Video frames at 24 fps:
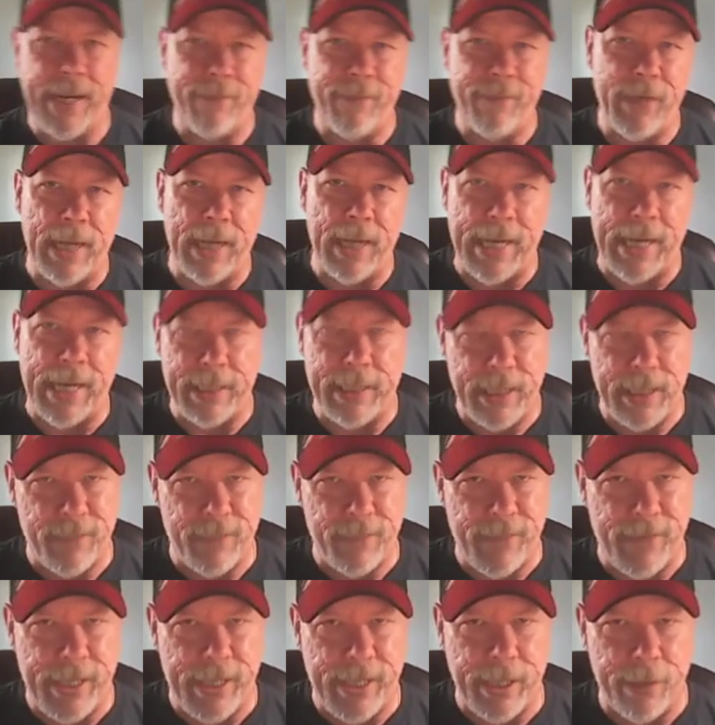If you like this
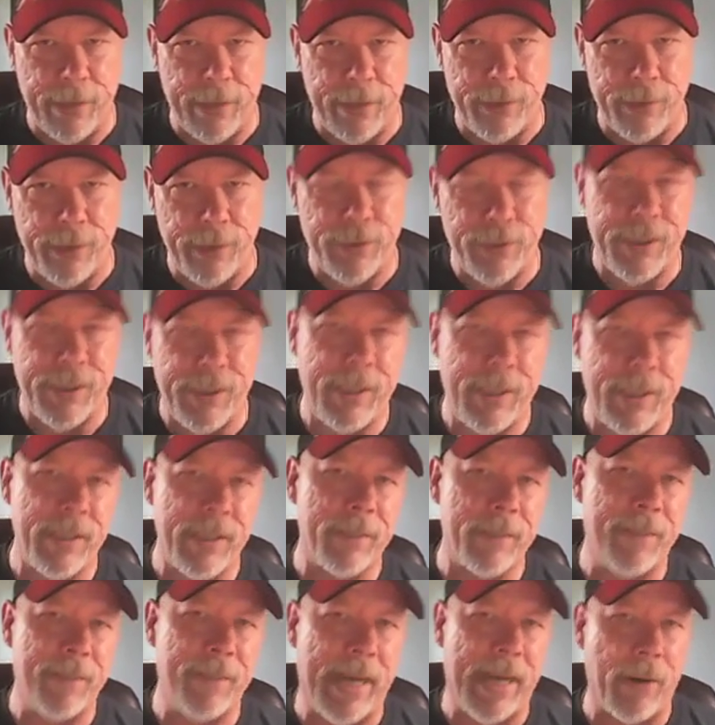video and you see
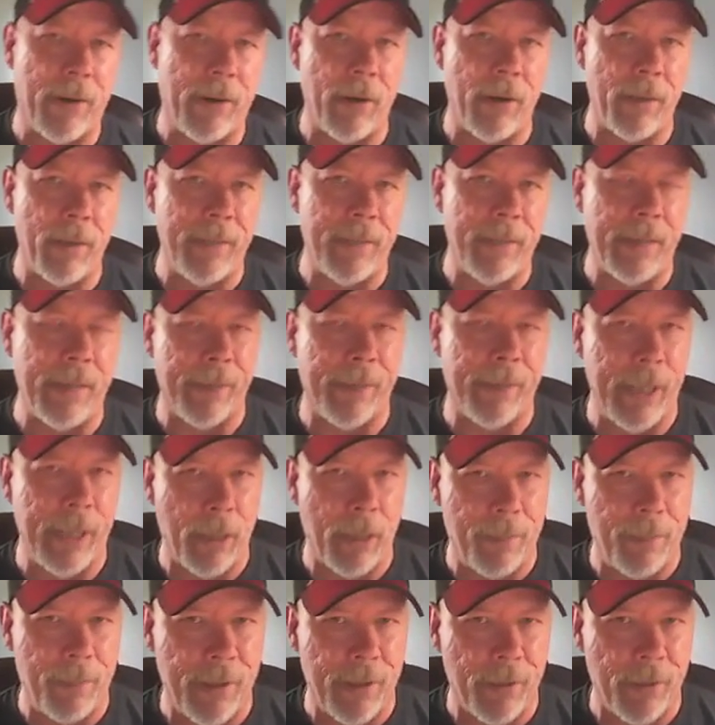this power to be able to
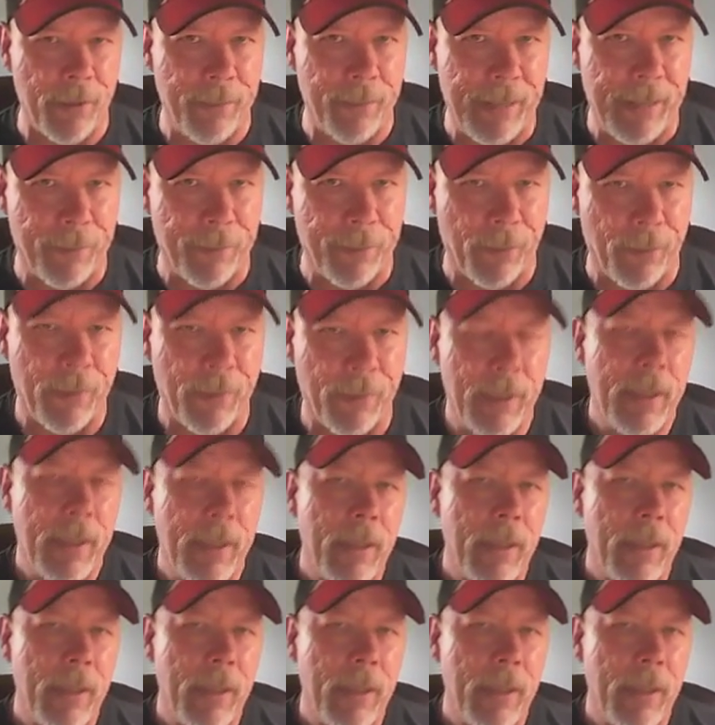help other people,